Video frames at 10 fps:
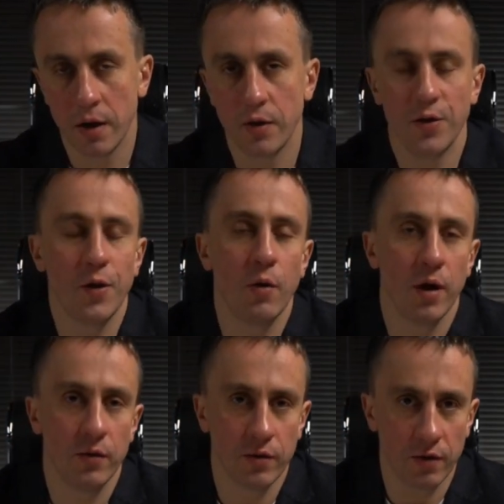You know
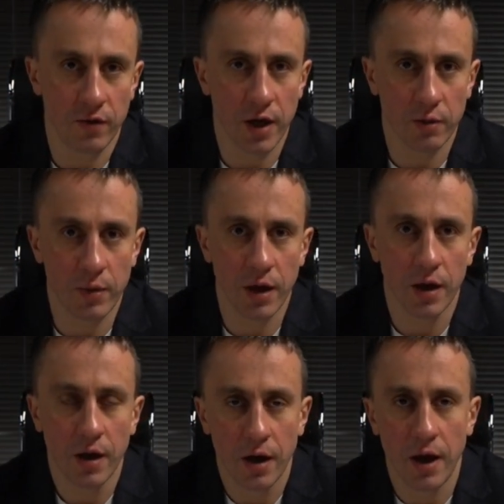how to contact me,
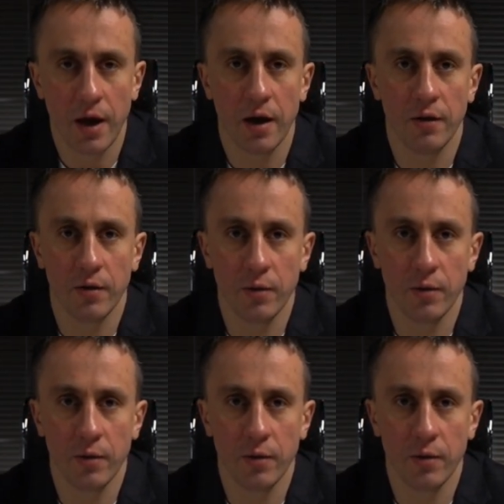and